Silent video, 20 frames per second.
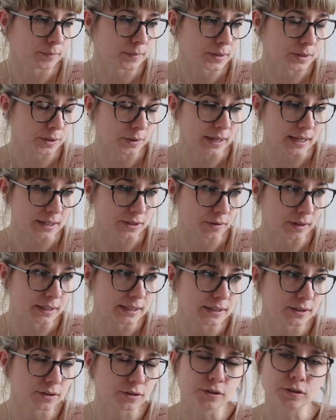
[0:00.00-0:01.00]
So yeah, so I
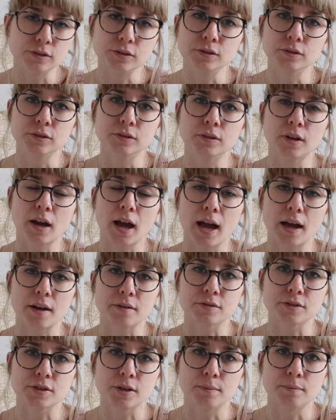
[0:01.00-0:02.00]
need to have
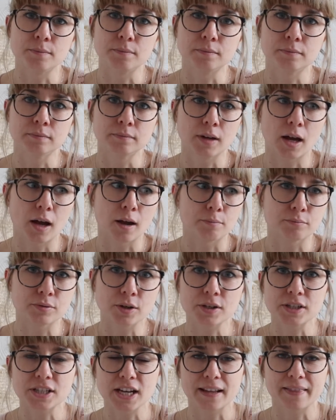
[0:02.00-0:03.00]
some
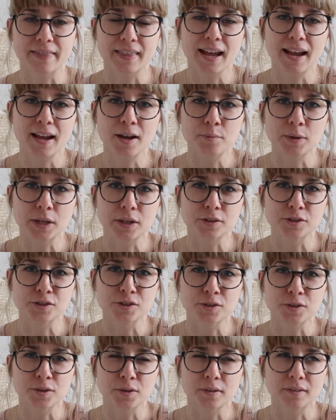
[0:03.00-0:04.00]
project there. We're going
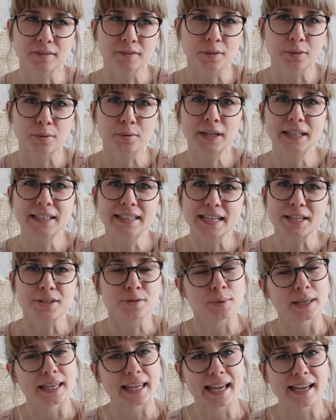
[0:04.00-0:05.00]
to do a 3 days
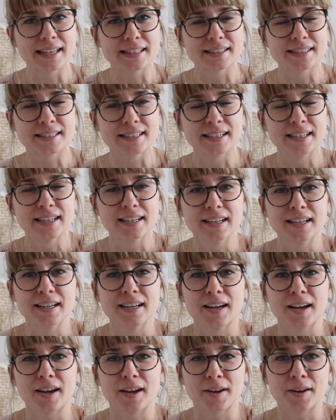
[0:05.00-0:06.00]
weekend
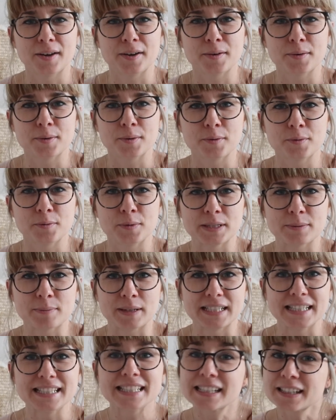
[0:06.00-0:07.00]
with my
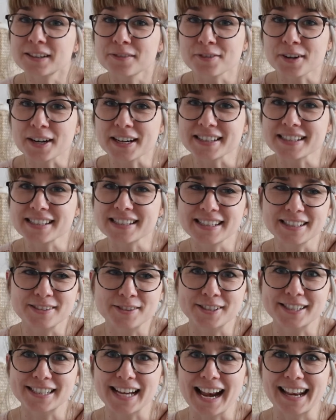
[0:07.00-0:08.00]
knitting friends in a
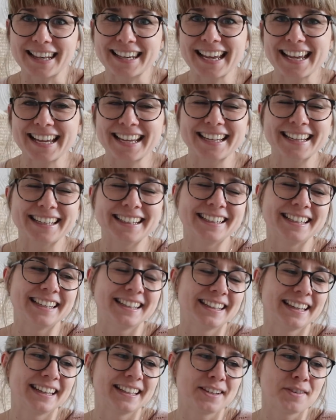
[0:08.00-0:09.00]
chalet
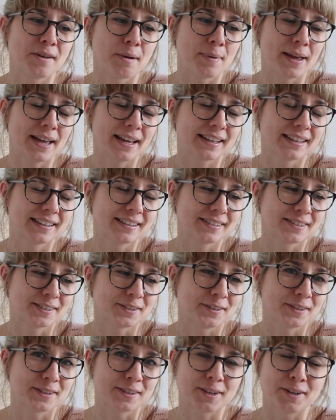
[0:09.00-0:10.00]
in Quebec, so
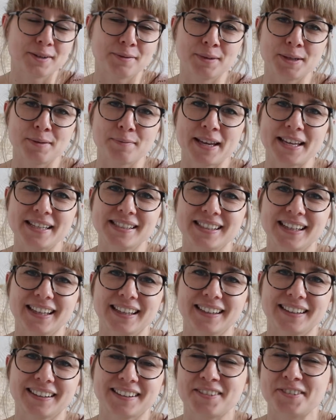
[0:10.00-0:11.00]
it's going to be
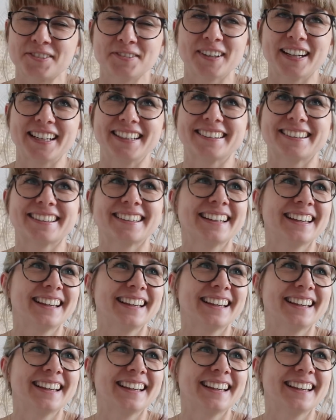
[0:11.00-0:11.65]
amazing. I can't wait.